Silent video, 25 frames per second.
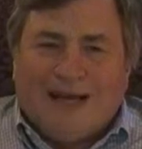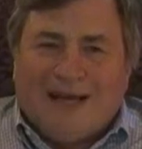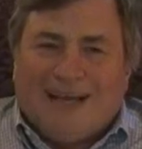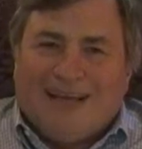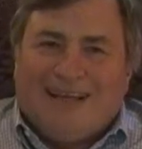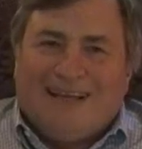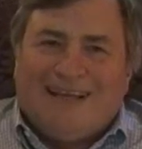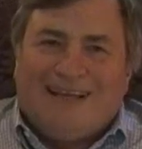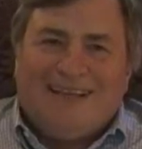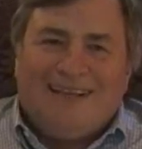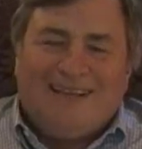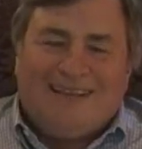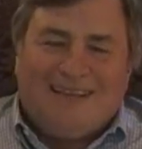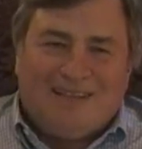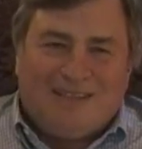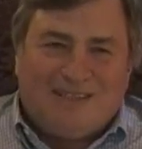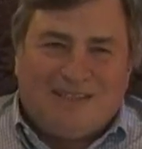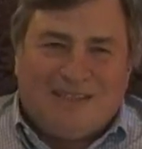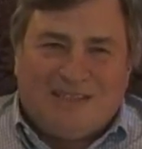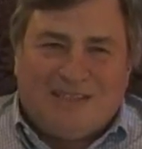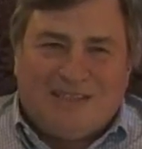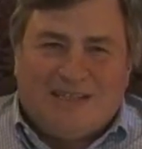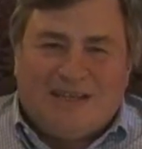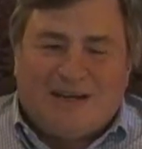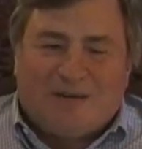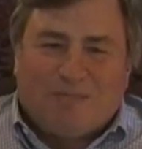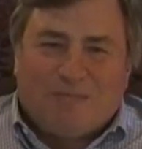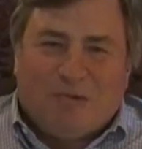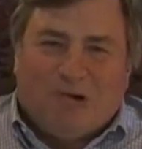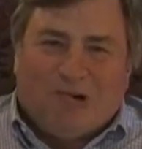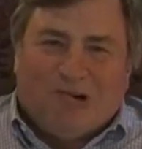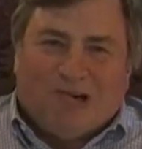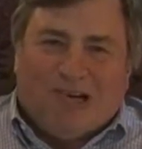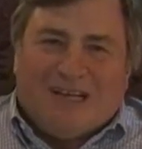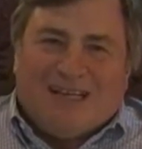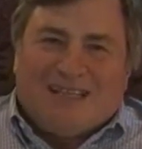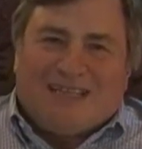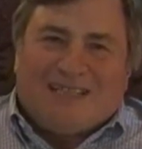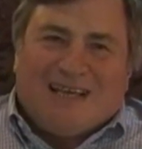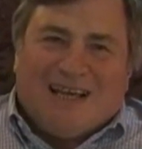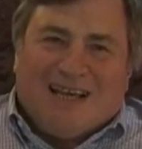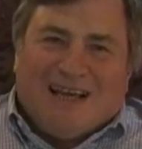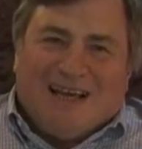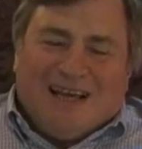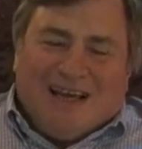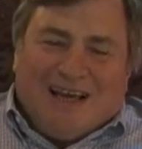Hi, this is Dick Morris.